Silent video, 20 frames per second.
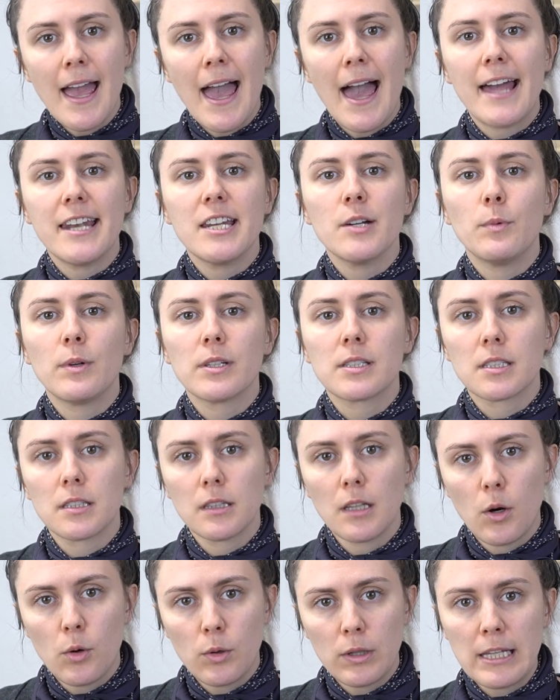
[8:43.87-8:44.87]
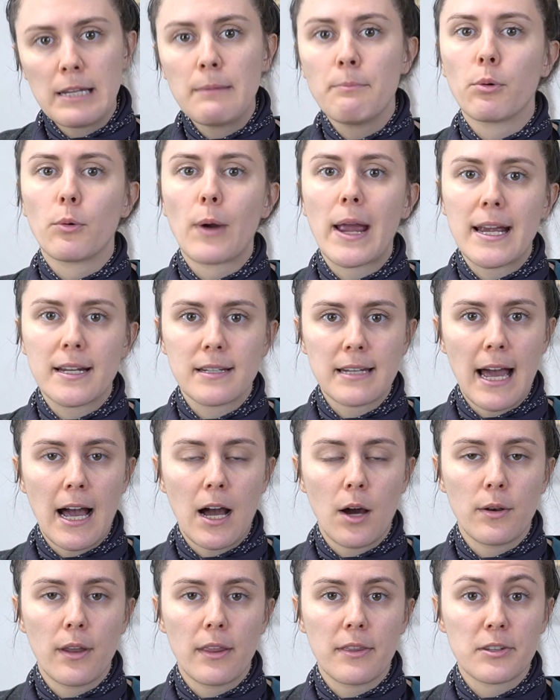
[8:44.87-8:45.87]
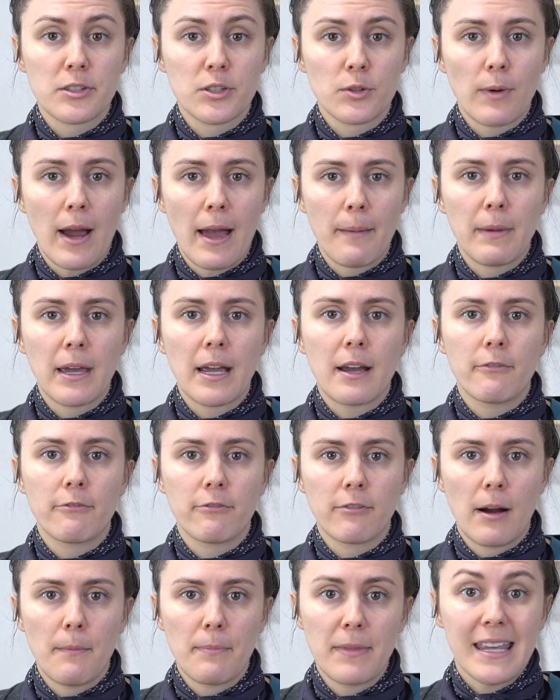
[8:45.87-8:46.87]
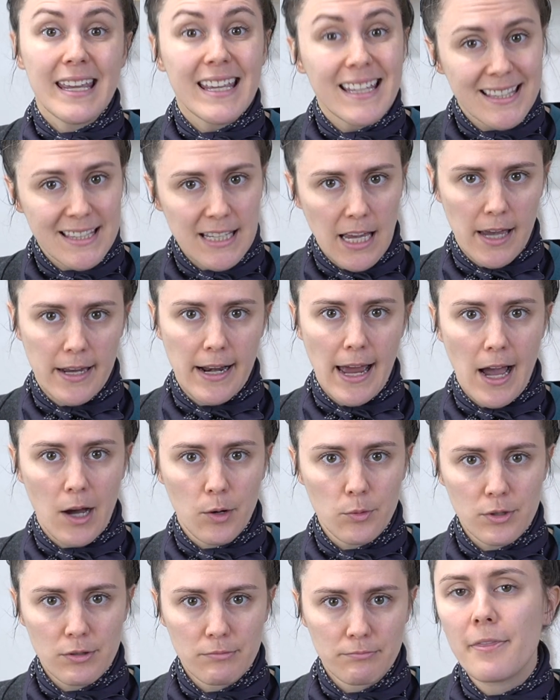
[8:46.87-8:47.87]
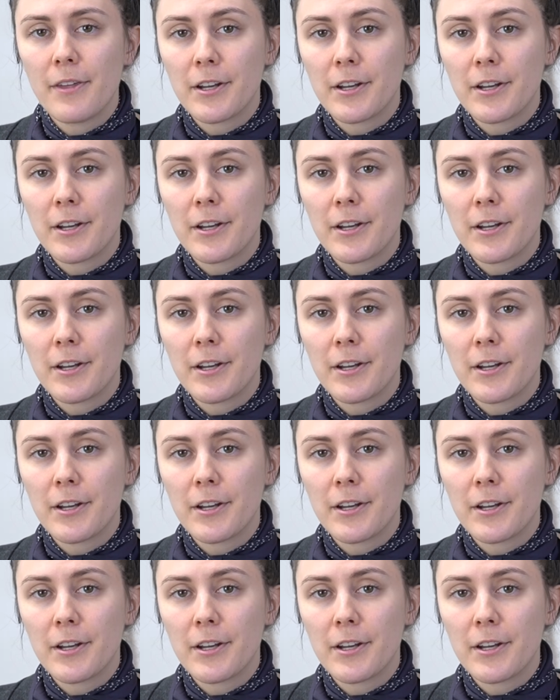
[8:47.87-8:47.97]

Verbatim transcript: and it will slowly break down the ceramic from the inside out.